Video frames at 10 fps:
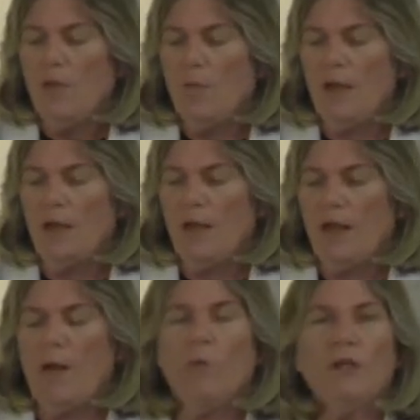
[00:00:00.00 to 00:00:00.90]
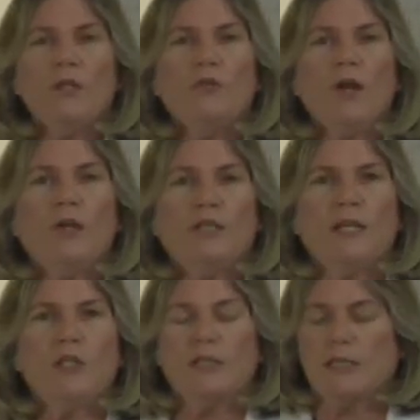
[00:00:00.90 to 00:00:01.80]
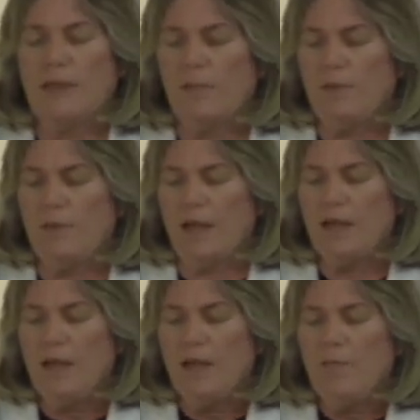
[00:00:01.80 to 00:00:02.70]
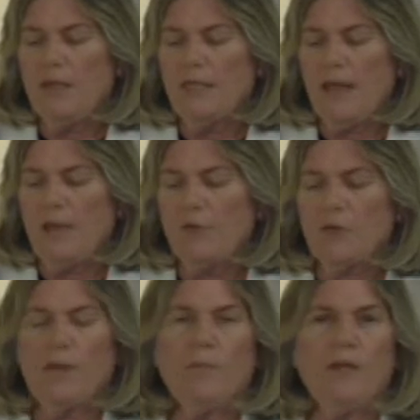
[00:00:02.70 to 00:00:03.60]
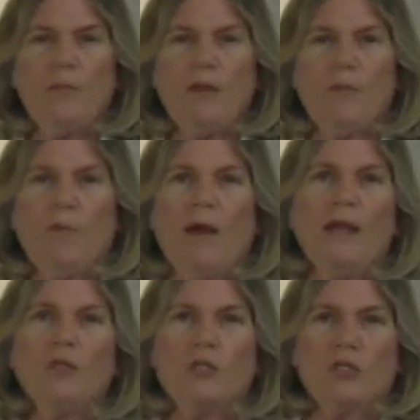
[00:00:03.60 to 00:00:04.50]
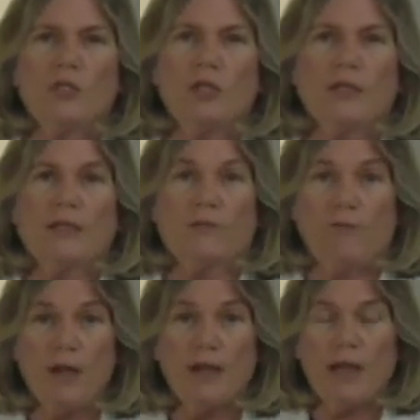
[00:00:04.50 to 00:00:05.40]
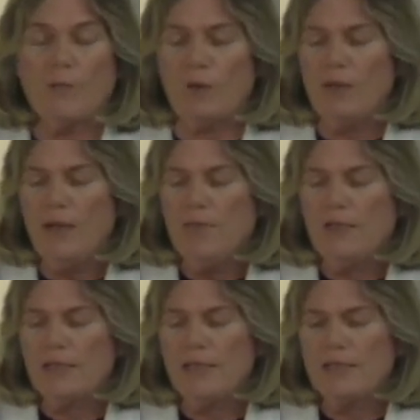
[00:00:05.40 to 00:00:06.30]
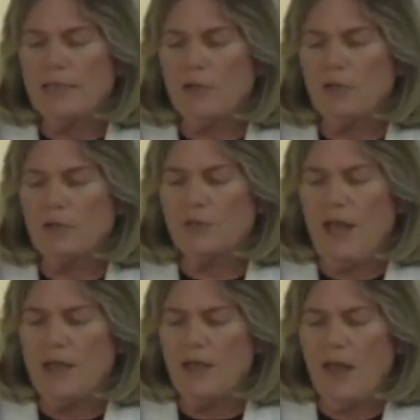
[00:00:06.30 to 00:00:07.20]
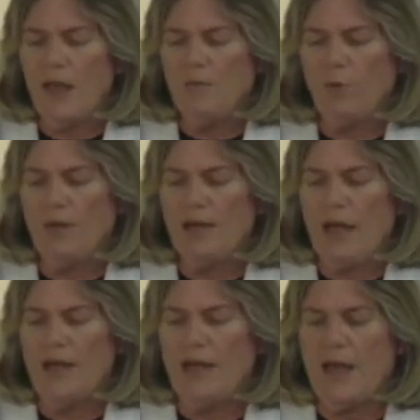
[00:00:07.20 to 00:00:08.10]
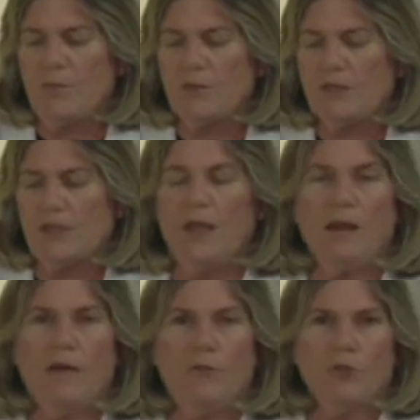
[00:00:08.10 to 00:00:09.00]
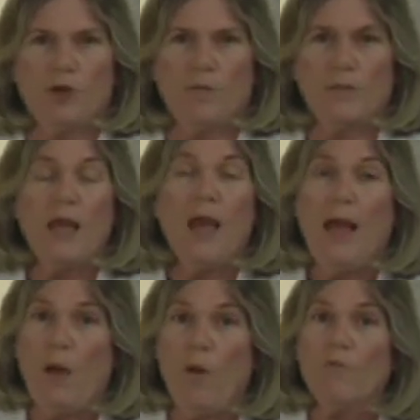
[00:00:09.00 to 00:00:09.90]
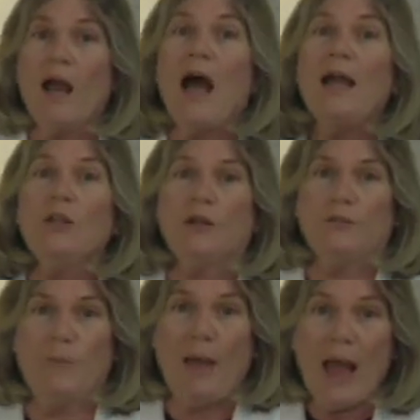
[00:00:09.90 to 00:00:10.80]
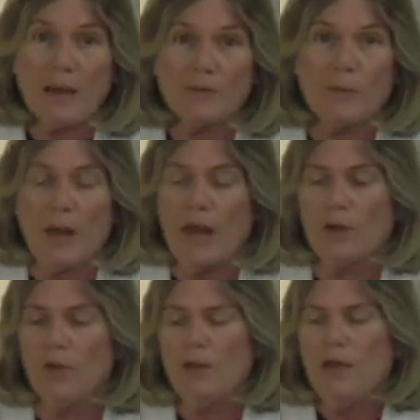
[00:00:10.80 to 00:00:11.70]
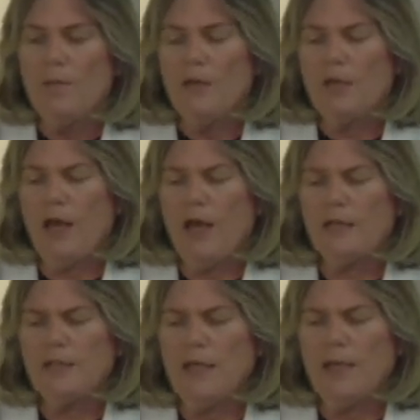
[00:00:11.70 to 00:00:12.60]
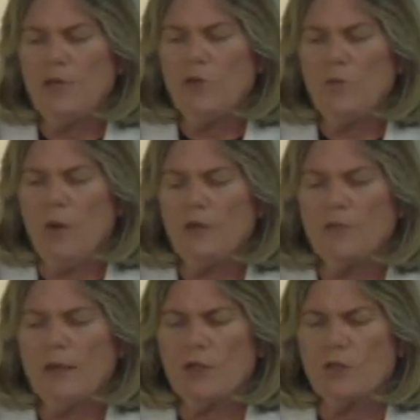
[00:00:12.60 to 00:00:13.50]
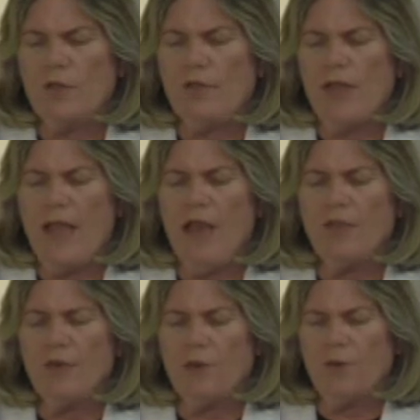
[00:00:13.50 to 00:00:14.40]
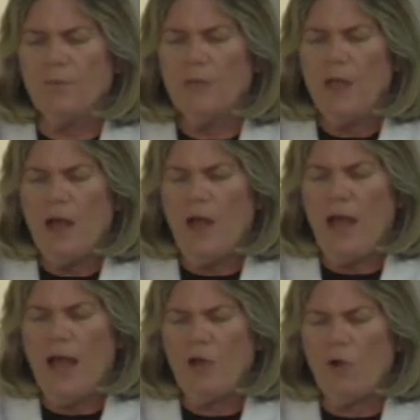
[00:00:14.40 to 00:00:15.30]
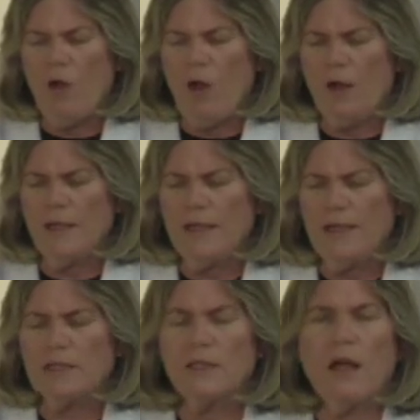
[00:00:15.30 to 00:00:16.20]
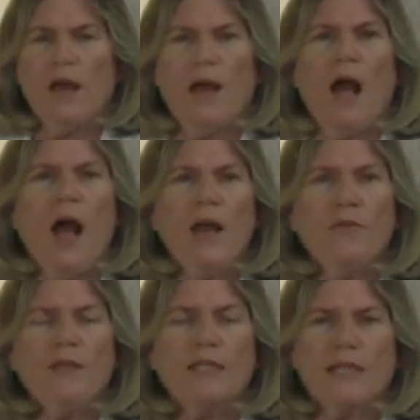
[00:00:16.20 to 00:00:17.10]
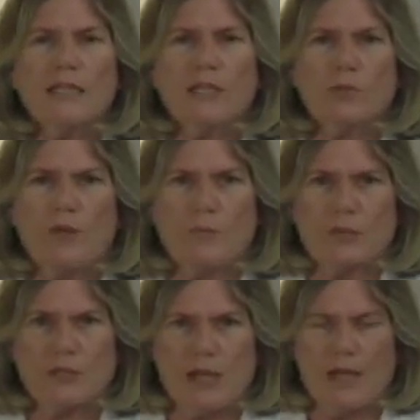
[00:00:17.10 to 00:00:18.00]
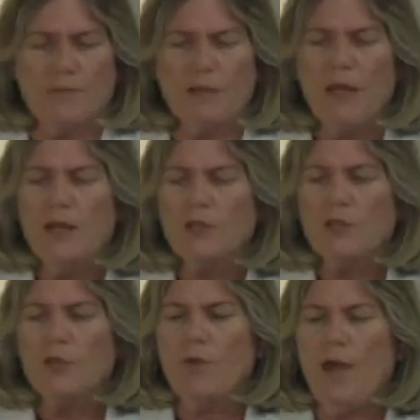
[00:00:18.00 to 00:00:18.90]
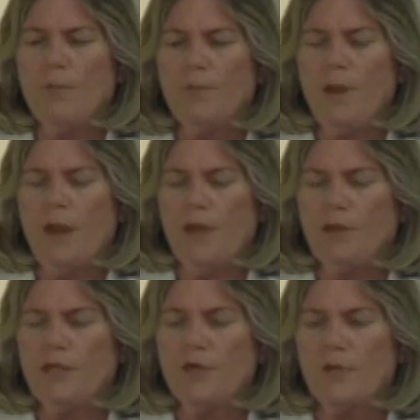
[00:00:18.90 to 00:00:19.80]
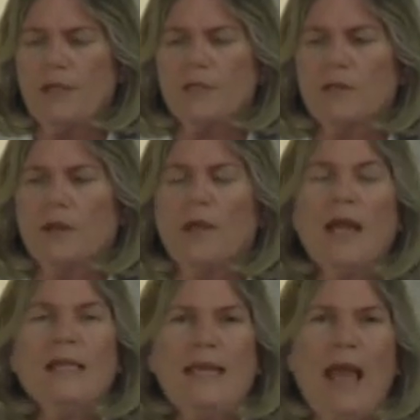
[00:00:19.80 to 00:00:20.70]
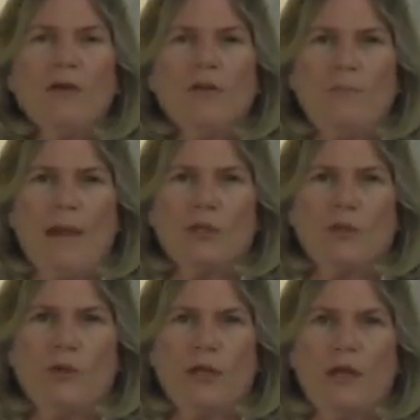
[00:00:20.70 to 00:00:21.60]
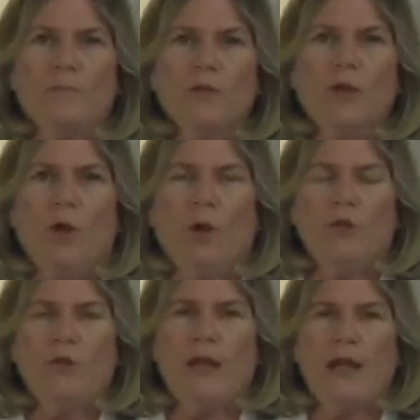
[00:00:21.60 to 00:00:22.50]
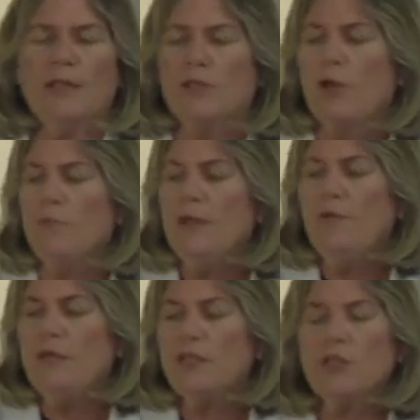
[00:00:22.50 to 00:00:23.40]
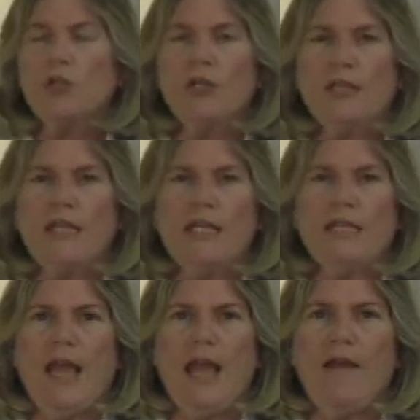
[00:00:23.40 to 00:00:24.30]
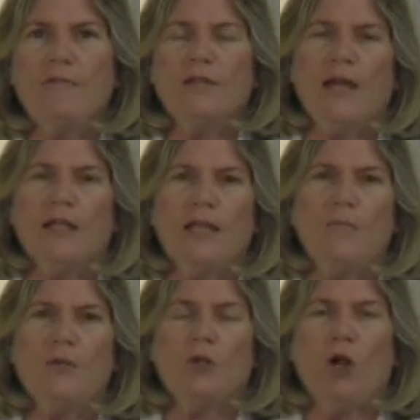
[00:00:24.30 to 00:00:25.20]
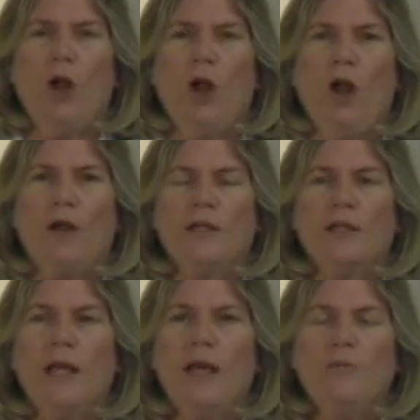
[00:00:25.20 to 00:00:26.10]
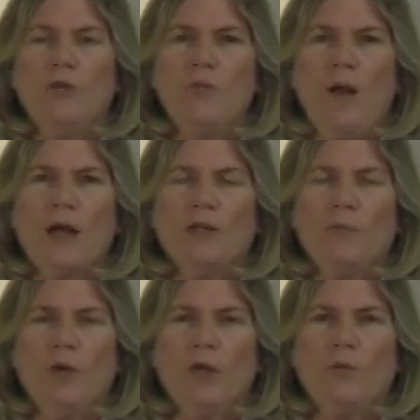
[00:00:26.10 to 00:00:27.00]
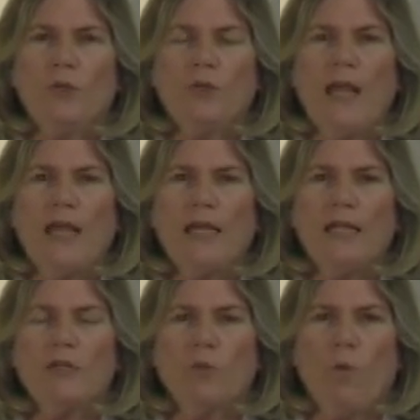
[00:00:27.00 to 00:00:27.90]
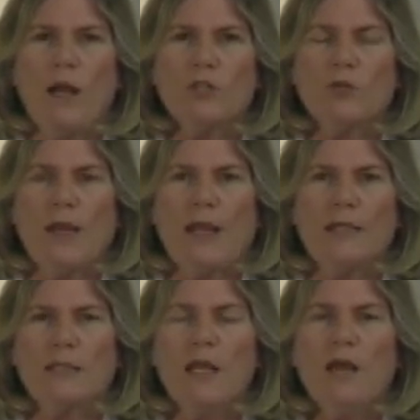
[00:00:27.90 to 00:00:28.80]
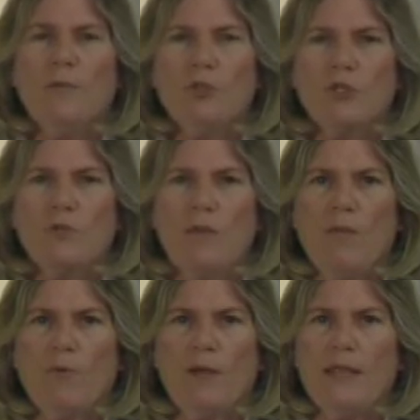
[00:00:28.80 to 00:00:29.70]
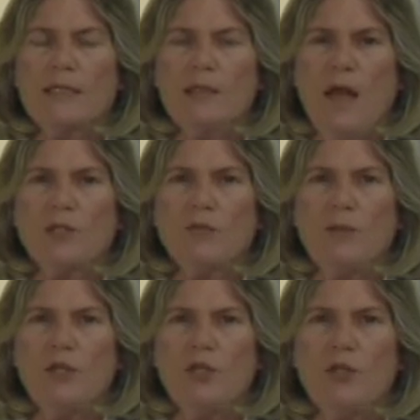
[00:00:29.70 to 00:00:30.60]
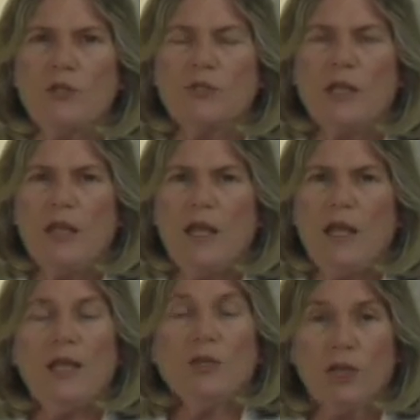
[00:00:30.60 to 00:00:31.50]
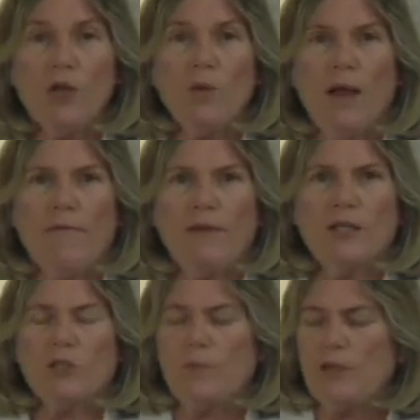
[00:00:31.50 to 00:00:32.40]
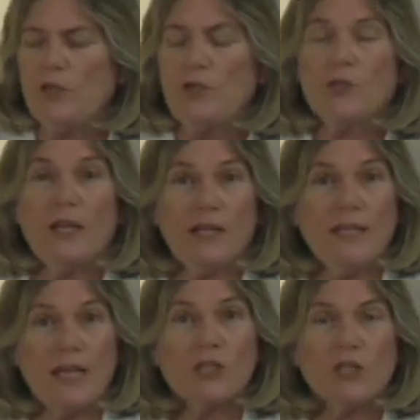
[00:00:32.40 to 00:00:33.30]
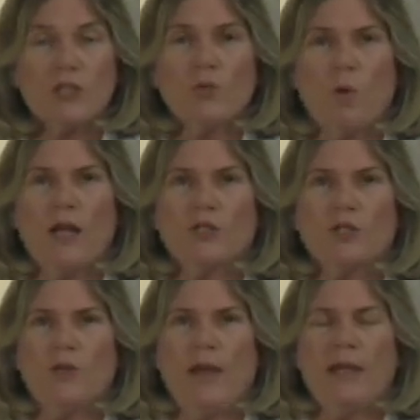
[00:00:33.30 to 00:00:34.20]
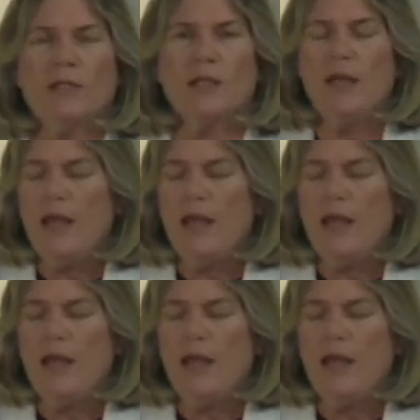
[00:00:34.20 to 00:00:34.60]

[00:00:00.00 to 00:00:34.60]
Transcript: But I want to draw your attention to something that many times many people might just look at the front label that says kills 99.99% of the germs. However, I look at the back of the bottle because you want to make sure that the ethanol alcohol is higher than 63% to help decrease the count of bacteria on your hands. So this is a good thing to have to kind of keep in your car and in your pocketbook when you can't get to wash your hands. But just remember, it's not to be used in lieu of, it's to be used in addition to washing your hands.